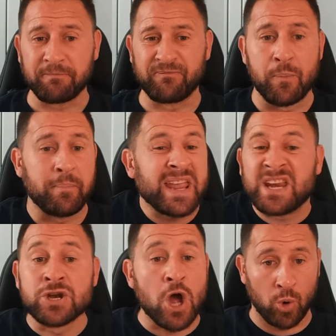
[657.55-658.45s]
For
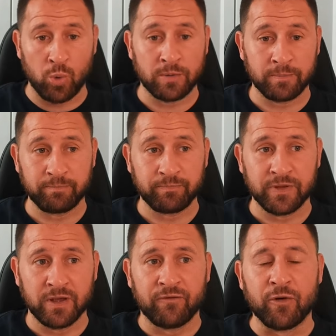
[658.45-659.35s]
me, no.
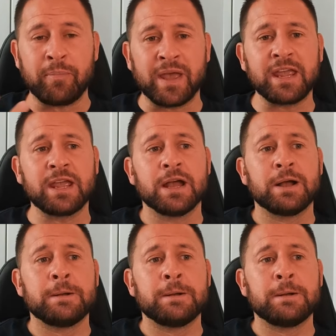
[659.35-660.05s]
For me,